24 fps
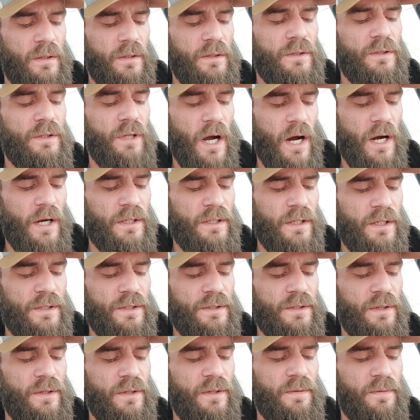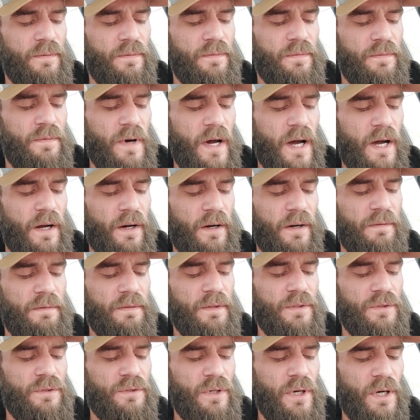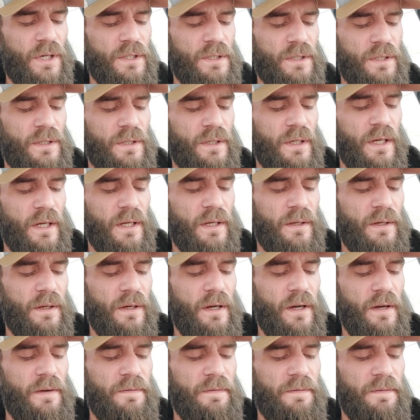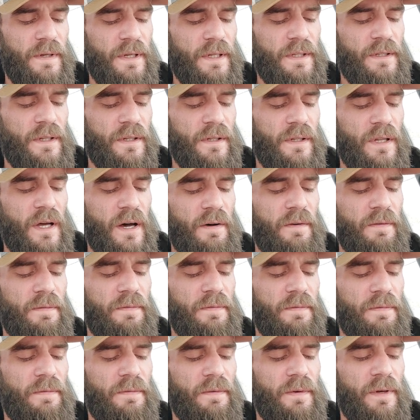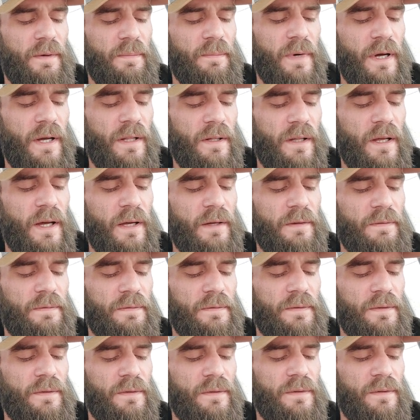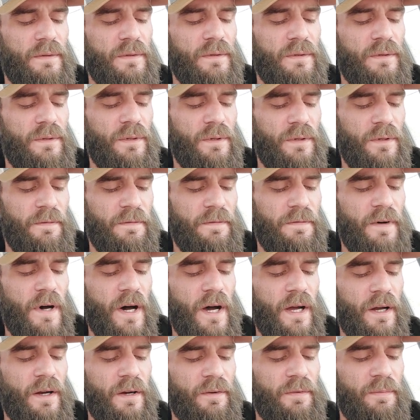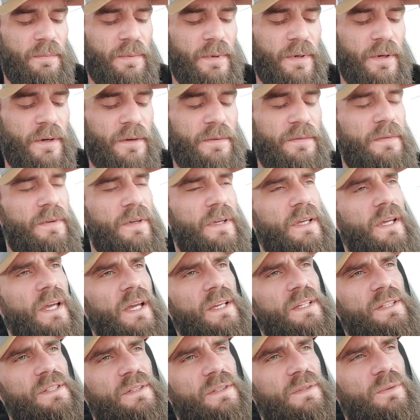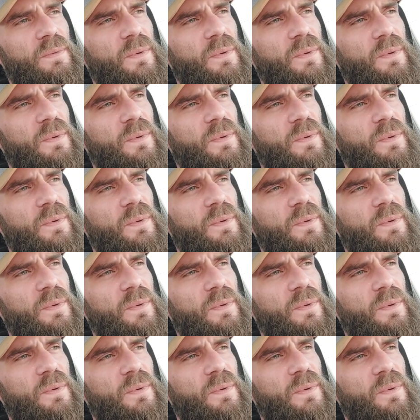darkness to the fire of destruction, I feed the love in my life to the fire of purification.